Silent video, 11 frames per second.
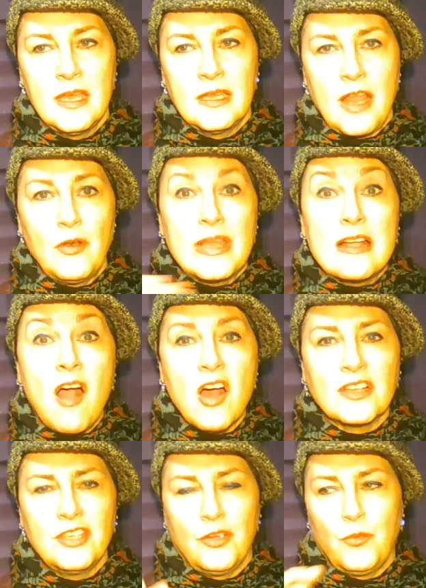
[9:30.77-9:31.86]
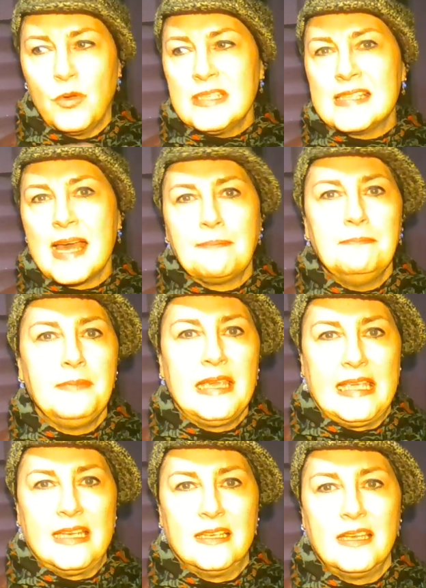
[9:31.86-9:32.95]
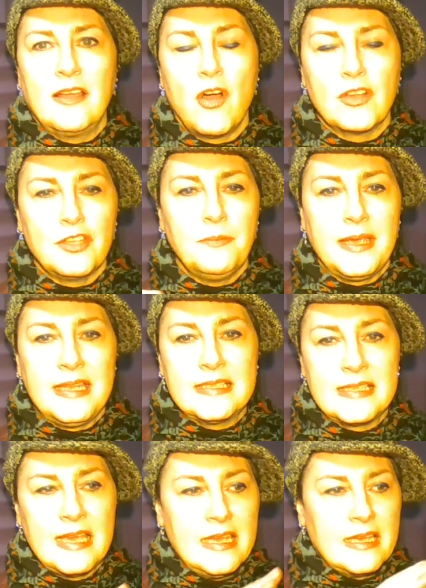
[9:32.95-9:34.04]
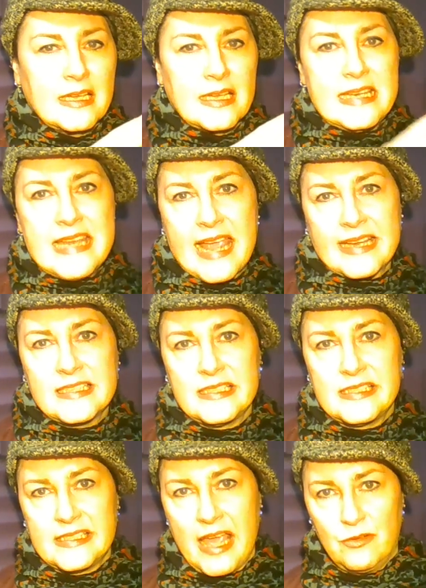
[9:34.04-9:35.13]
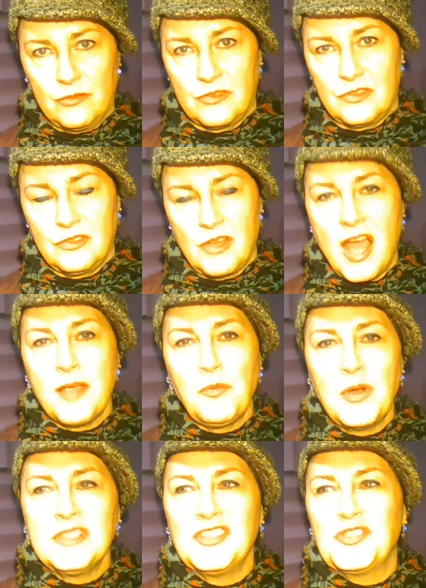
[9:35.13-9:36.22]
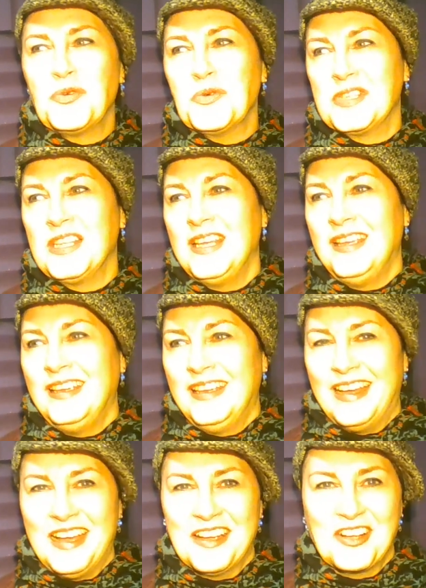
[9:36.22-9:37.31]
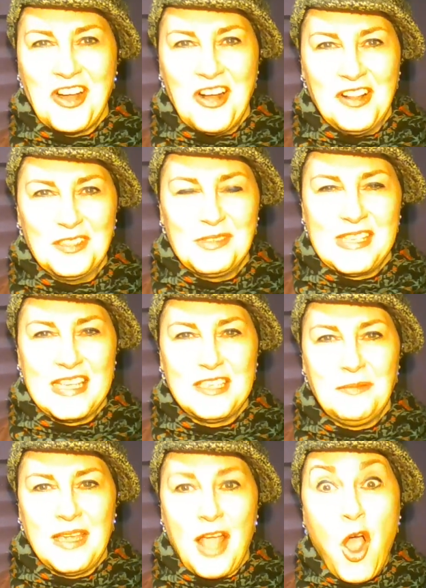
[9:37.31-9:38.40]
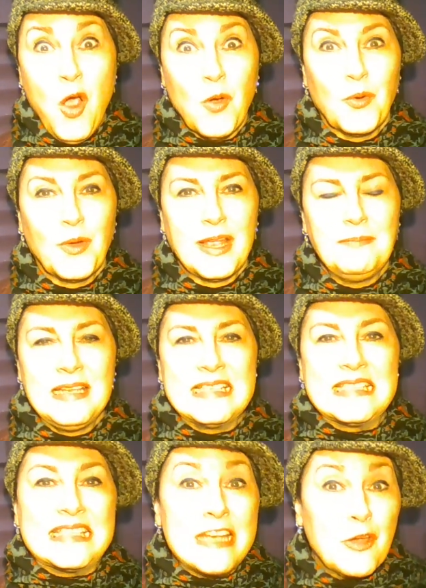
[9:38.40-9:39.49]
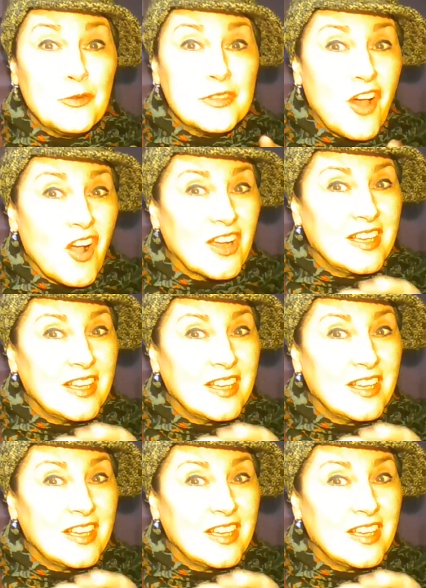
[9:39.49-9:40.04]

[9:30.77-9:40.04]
Now, legato, what does that mean? Legato means connected sounds. I once taught a girl who said to me, oh, it means the notes are